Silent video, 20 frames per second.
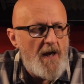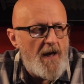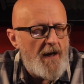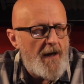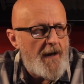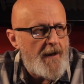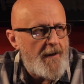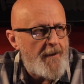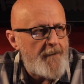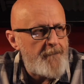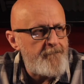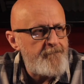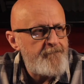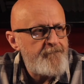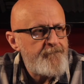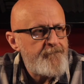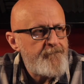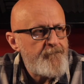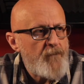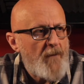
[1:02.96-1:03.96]

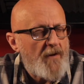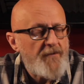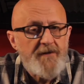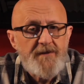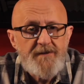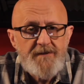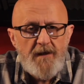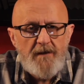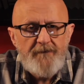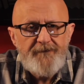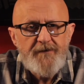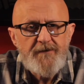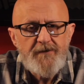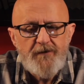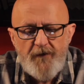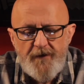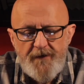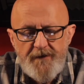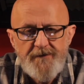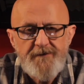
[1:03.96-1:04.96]
these selfie
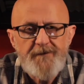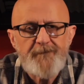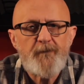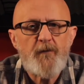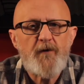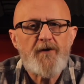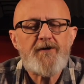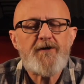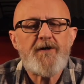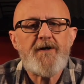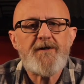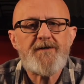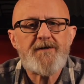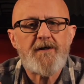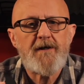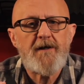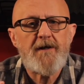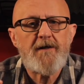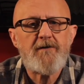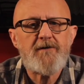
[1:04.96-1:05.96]
screens, which is
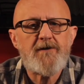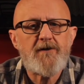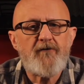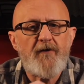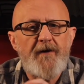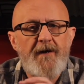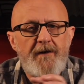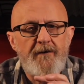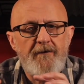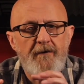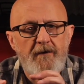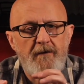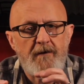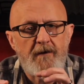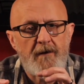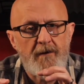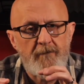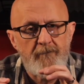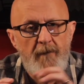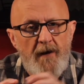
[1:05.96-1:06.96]
a little screen that
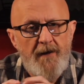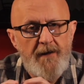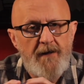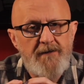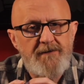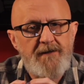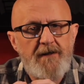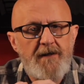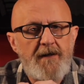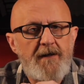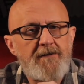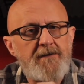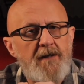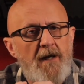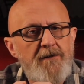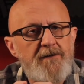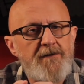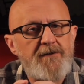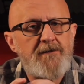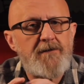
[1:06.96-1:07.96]
kind of magnetically
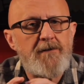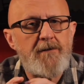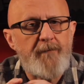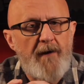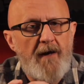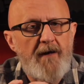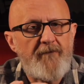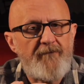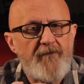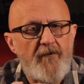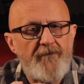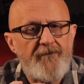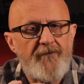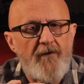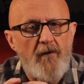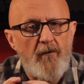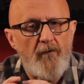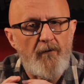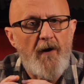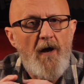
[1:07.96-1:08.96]
attaches to the back of your
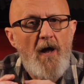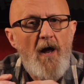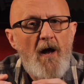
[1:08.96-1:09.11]
phone,